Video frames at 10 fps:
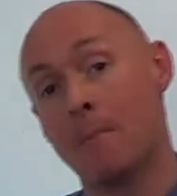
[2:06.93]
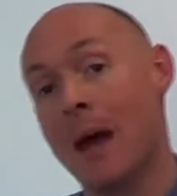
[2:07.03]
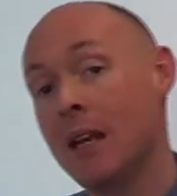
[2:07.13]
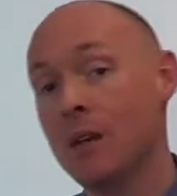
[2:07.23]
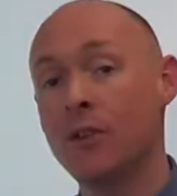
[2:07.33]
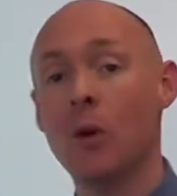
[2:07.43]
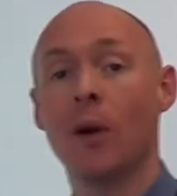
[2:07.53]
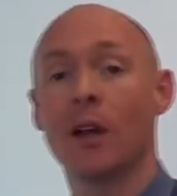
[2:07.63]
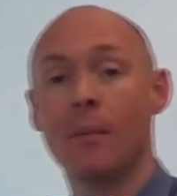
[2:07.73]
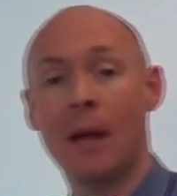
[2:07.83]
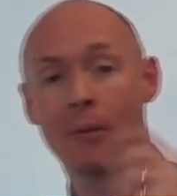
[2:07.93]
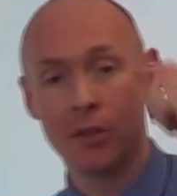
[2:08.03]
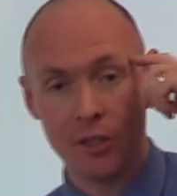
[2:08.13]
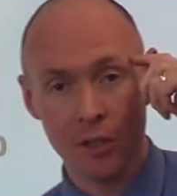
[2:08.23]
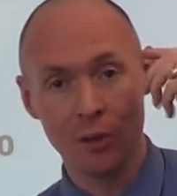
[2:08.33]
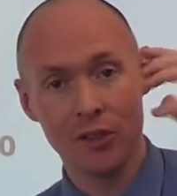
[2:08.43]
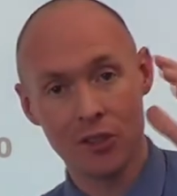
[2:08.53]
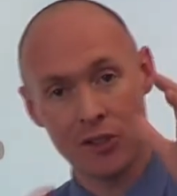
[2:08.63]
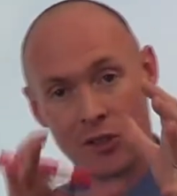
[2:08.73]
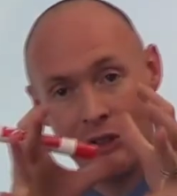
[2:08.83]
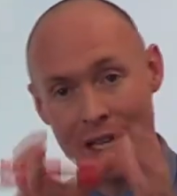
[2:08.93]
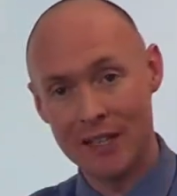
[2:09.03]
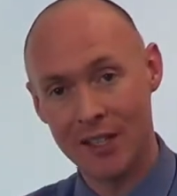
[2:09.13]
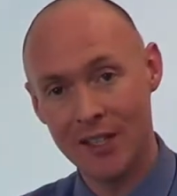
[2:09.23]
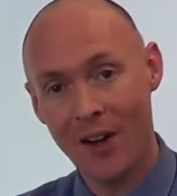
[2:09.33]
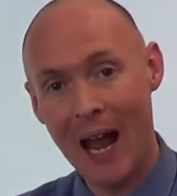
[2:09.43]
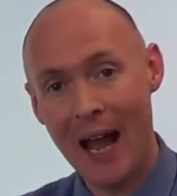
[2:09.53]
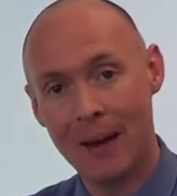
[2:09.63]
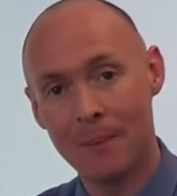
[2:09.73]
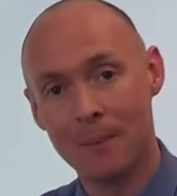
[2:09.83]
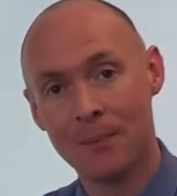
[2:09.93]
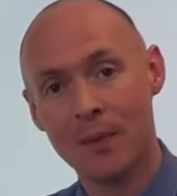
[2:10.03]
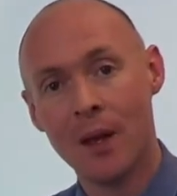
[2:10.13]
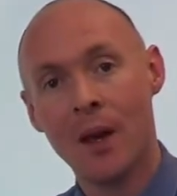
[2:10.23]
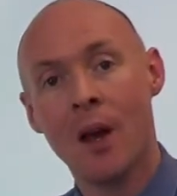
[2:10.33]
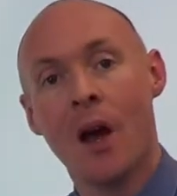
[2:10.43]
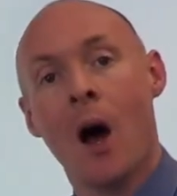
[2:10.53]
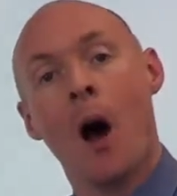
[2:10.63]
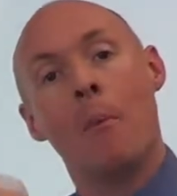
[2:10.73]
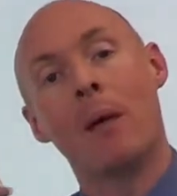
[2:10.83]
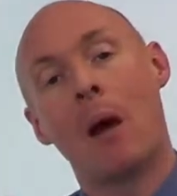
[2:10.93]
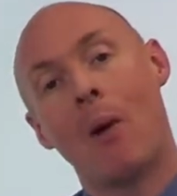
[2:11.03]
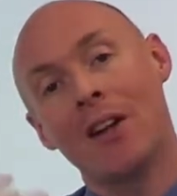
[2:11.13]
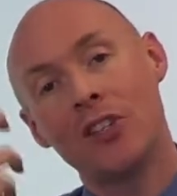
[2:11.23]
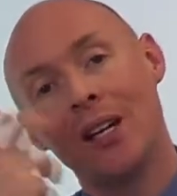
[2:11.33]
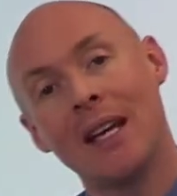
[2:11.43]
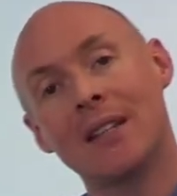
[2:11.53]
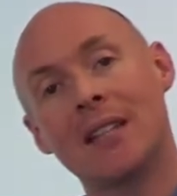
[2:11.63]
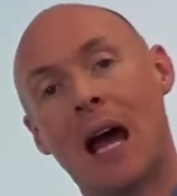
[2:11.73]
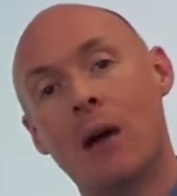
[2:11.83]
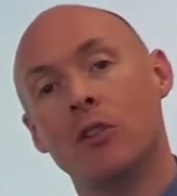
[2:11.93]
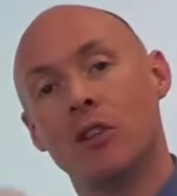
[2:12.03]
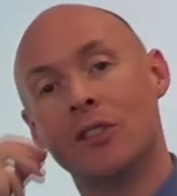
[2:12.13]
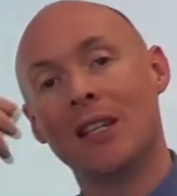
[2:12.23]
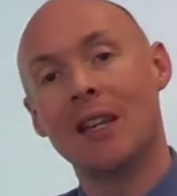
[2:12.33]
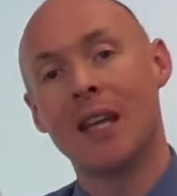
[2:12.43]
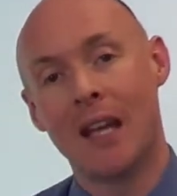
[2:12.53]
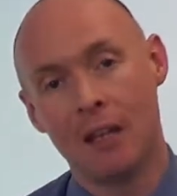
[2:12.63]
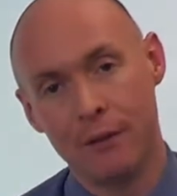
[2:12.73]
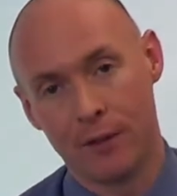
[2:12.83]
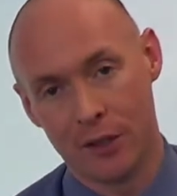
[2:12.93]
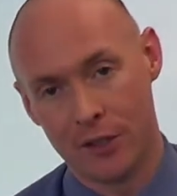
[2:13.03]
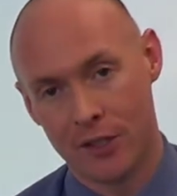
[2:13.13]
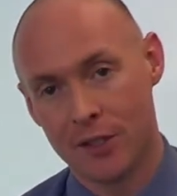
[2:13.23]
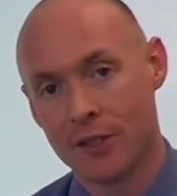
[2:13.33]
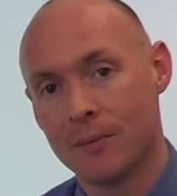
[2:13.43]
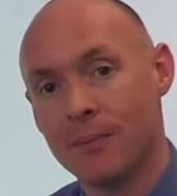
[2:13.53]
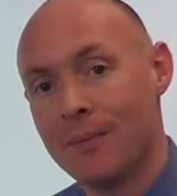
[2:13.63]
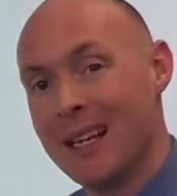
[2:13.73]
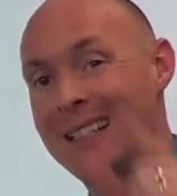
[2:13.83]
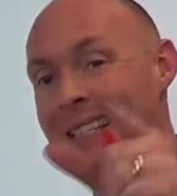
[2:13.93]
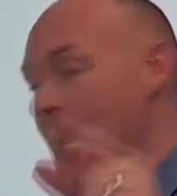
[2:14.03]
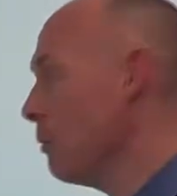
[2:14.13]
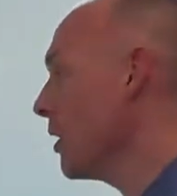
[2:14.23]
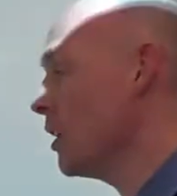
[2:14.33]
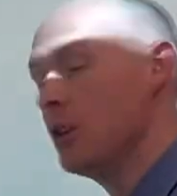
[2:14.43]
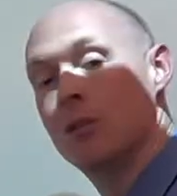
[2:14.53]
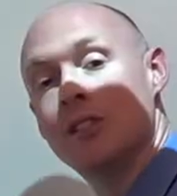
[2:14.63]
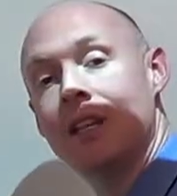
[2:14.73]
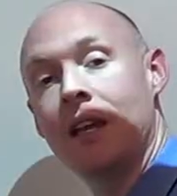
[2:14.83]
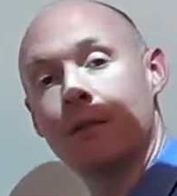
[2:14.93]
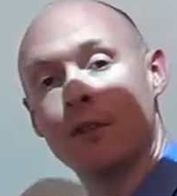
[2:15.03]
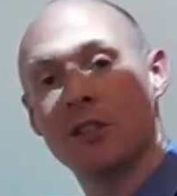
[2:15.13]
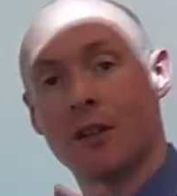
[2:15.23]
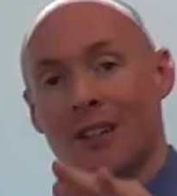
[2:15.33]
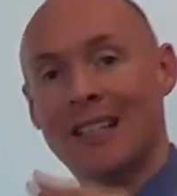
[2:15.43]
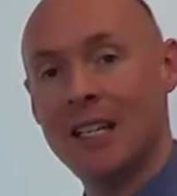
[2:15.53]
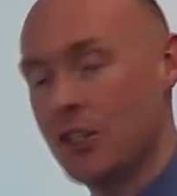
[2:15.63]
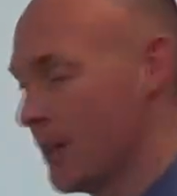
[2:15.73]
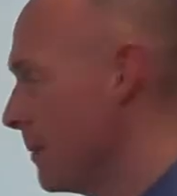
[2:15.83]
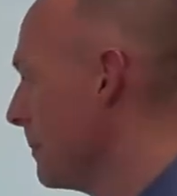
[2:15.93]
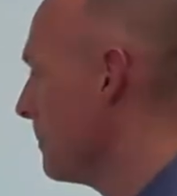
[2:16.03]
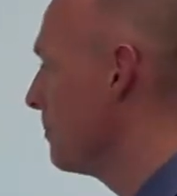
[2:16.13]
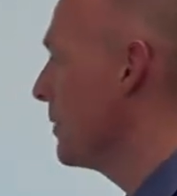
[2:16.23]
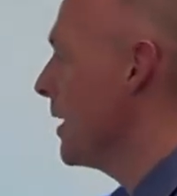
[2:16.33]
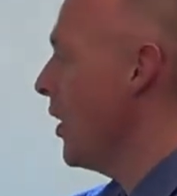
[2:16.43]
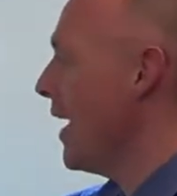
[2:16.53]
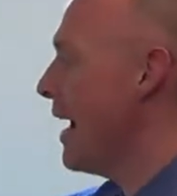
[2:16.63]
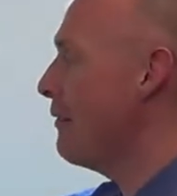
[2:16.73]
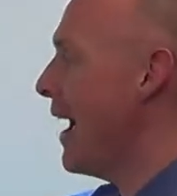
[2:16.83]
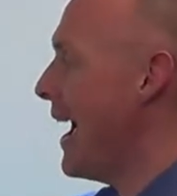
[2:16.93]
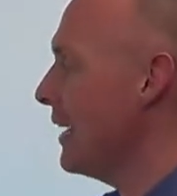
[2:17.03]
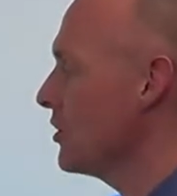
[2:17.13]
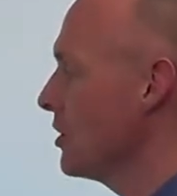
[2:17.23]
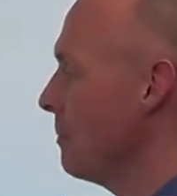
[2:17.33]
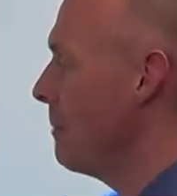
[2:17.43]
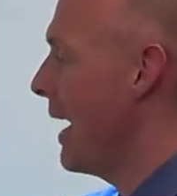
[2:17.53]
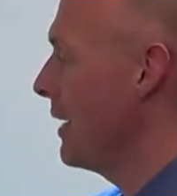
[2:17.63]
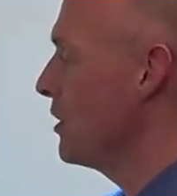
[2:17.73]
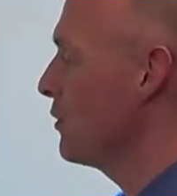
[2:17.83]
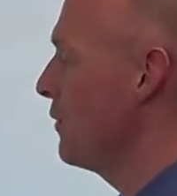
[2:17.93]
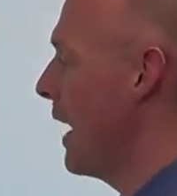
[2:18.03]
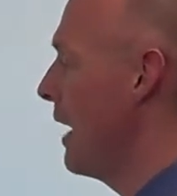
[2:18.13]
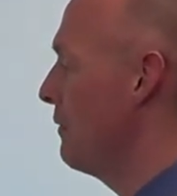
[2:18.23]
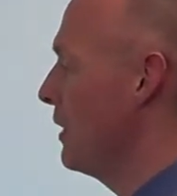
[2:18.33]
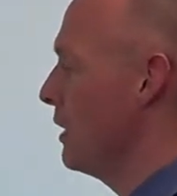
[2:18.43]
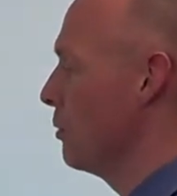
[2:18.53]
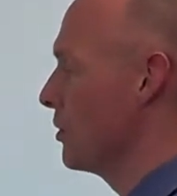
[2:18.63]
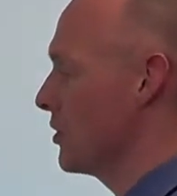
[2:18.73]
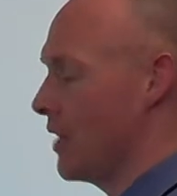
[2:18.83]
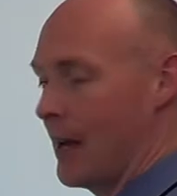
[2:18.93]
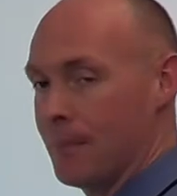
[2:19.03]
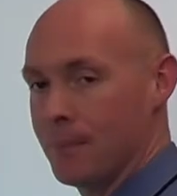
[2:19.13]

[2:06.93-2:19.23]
Many of you are going to be able to do these in your head. But I want you to get down using the inverses. And today we're going to use the inverse of addition. Here I have x minus 5 equals 10.